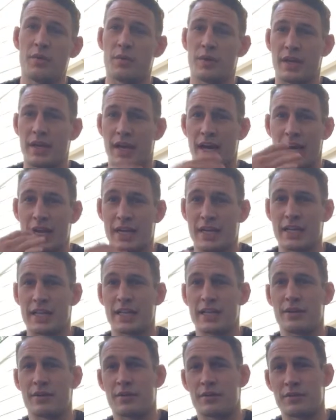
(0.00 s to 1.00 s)
we can kind of
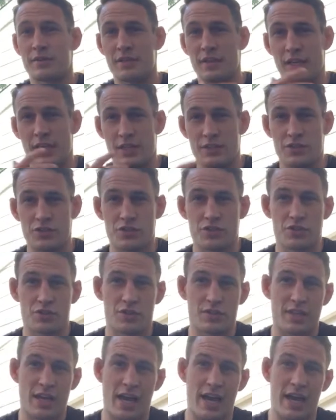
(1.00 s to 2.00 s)
clear each
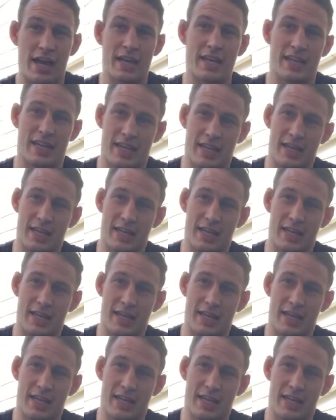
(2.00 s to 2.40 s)
side,